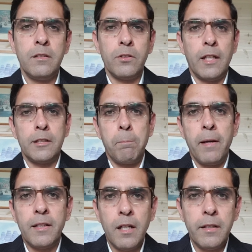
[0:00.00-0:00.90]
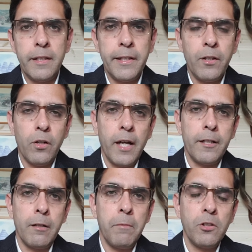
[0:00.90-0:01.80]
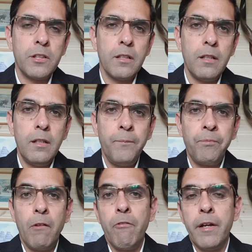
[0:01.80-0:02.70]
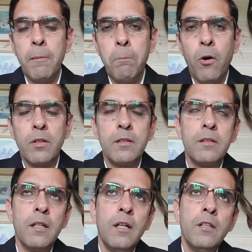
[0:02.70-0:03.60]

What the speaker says: So that's a paternity or attribution, very important.